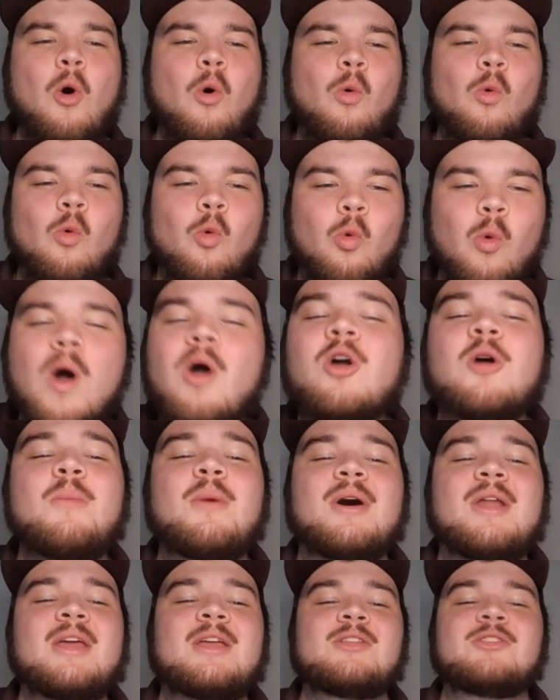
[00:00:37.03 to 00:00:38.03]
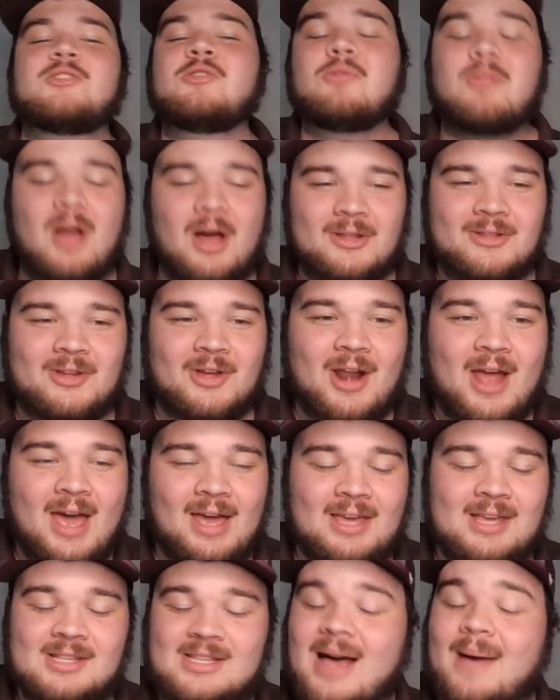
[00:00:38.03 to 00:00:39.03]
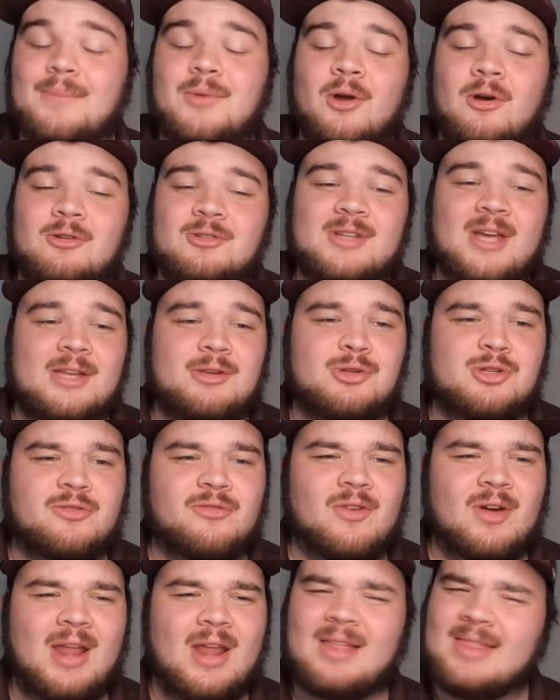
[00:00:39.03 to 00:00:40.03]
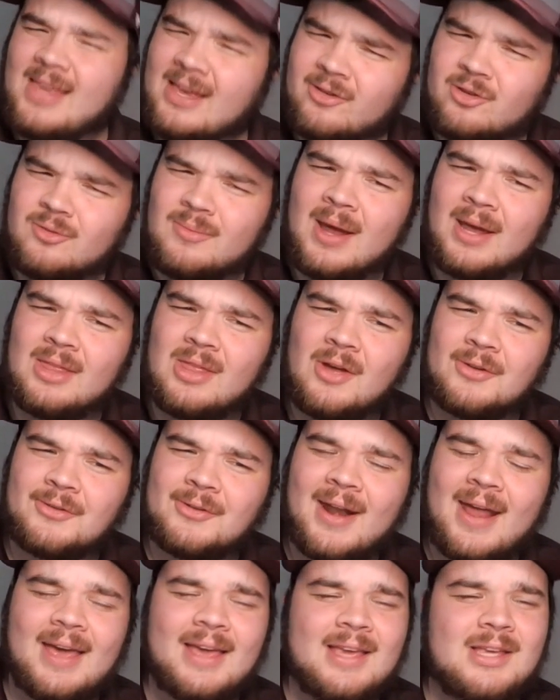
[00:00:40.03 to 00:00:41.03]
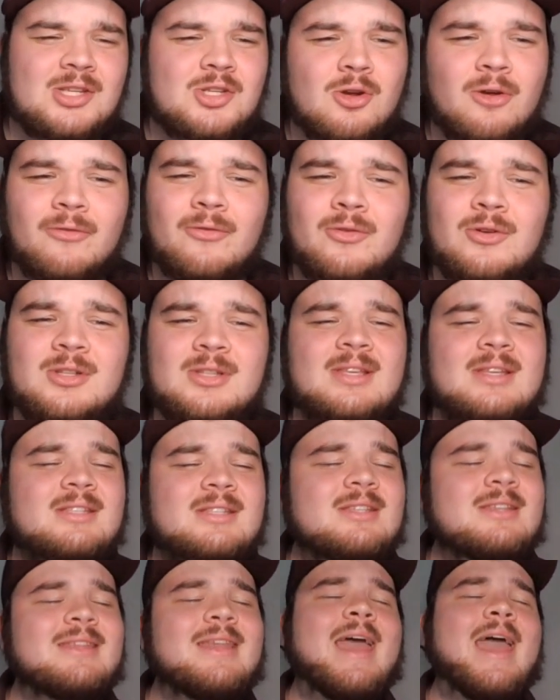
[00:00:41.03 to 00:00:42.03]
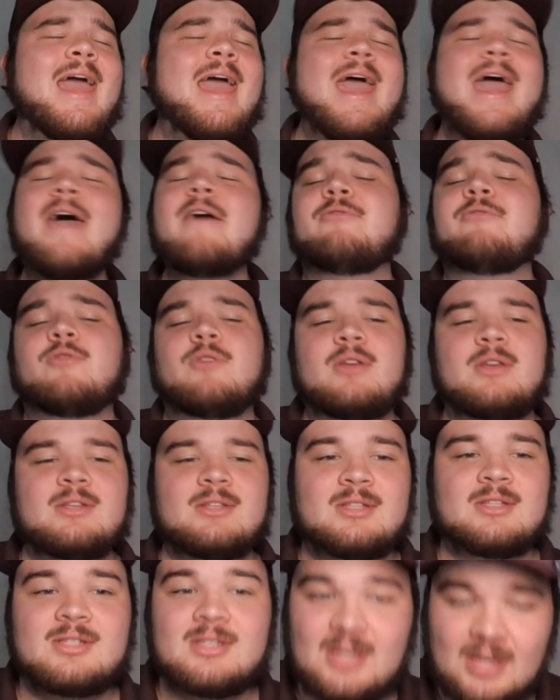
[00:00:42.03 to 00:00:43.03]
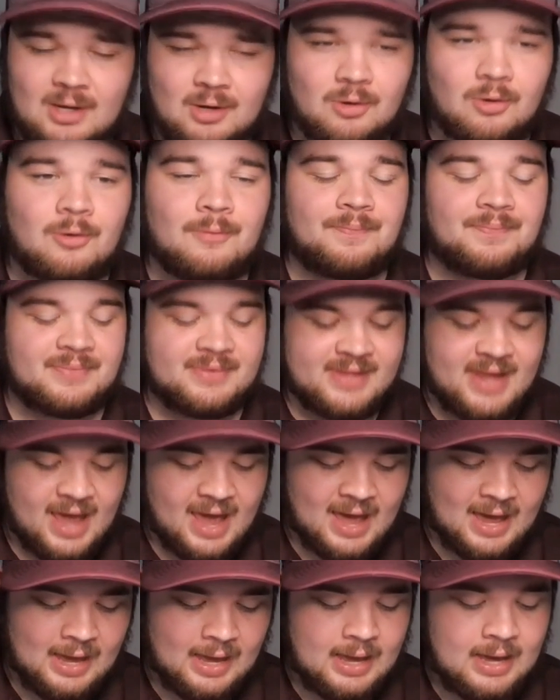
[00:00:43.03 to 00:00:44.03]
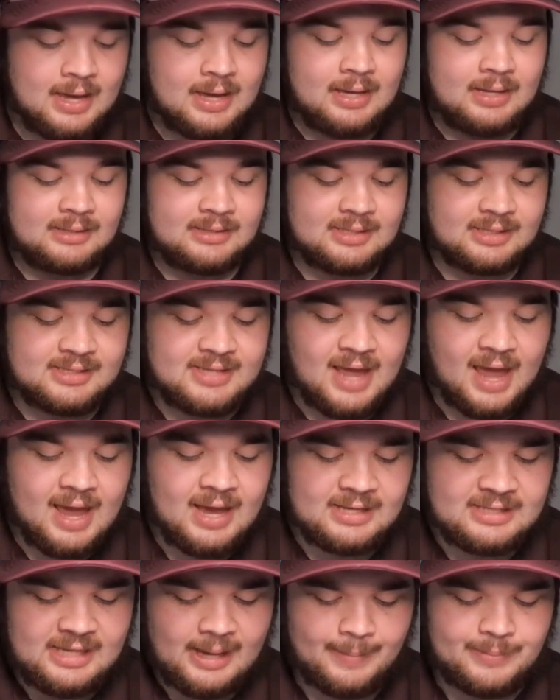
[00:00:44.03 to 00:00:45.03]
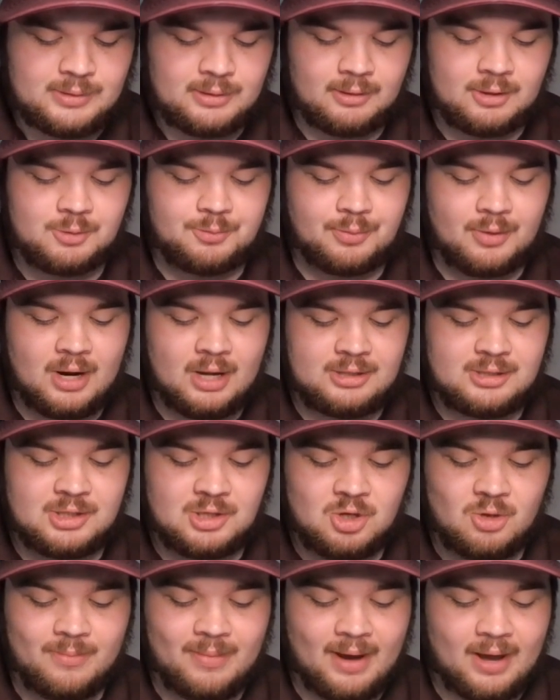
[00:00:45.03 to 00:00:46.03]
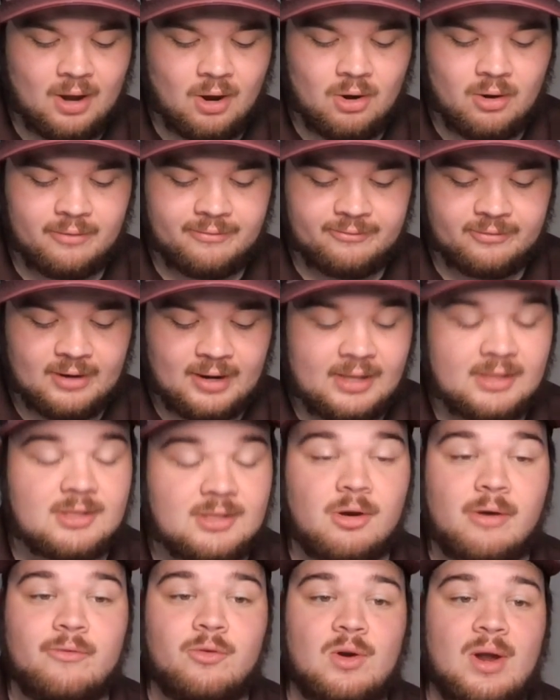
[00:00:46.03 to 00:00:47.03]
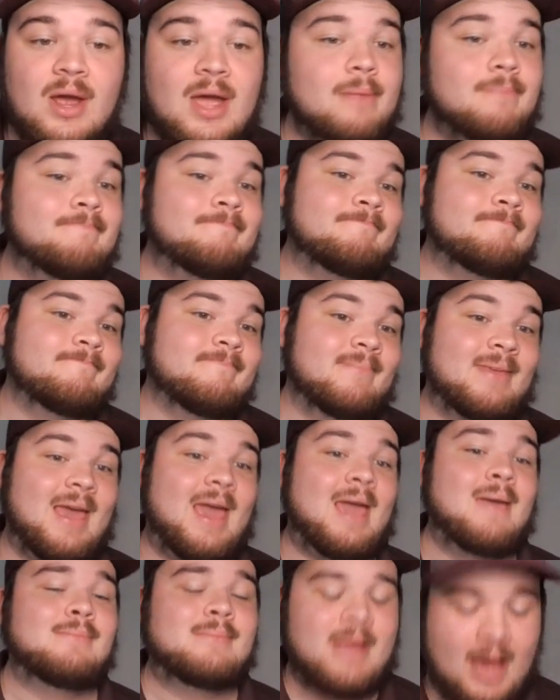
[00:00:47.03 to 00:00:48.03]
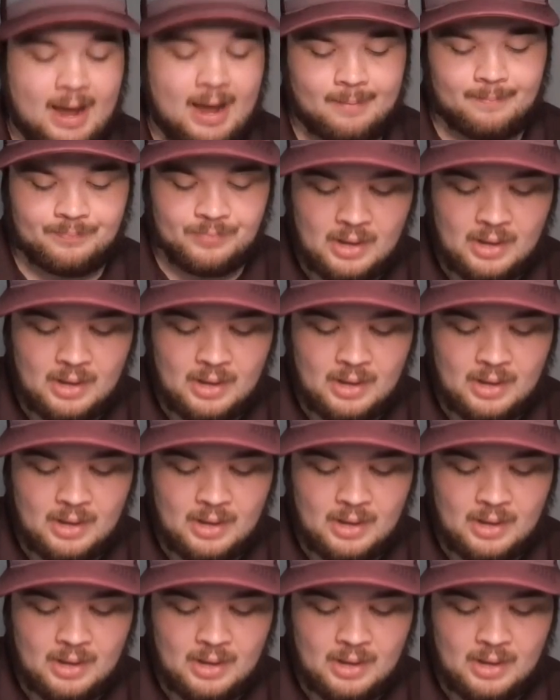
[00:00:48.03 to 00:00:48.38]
Welcome on in to Locked On Aggies. I'm your host, Andrew Stefaniak. Thanks for making Locked On Aggies your first listen every single day. Today's episode is brought to you by our friends over at Game Time.